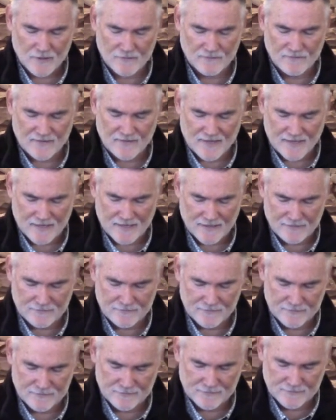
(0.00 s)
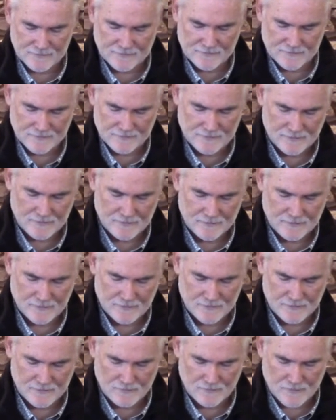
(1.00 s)
5.
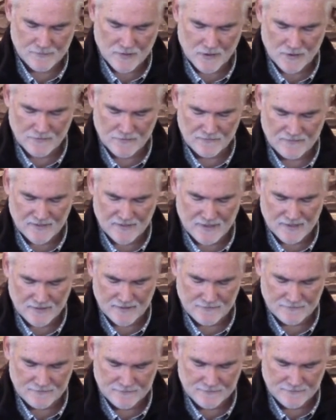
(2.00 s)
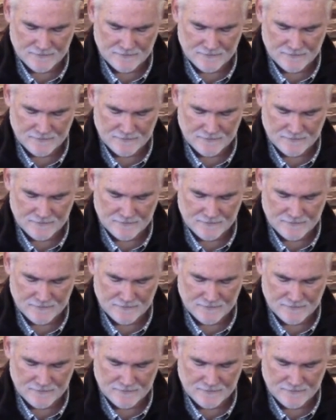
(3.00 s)
Mark 5.